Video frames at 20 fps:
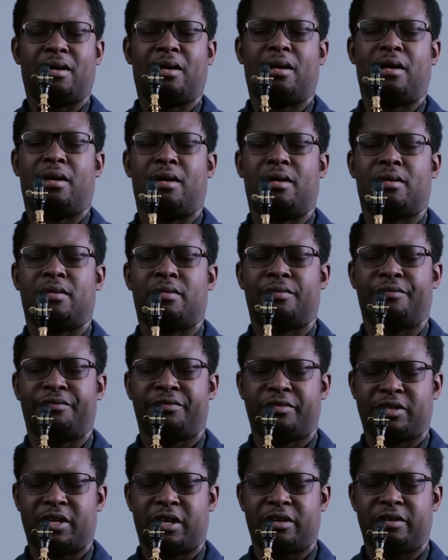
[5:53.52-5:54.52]
Ah,
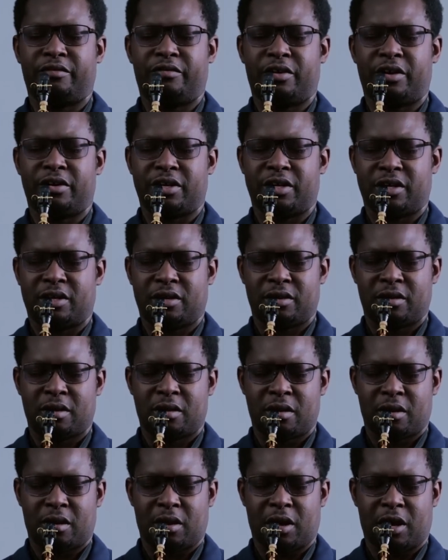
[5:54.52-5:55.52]
sounding very
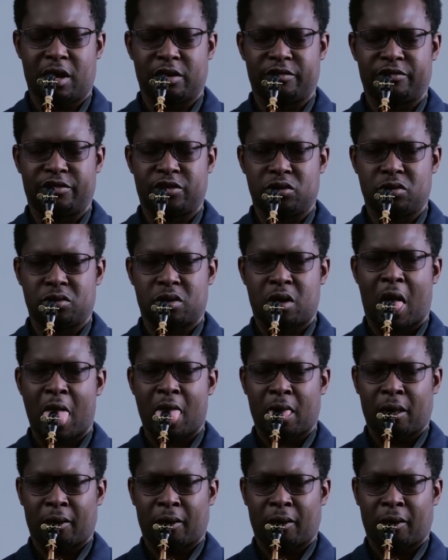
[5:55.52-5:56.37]
out of tune.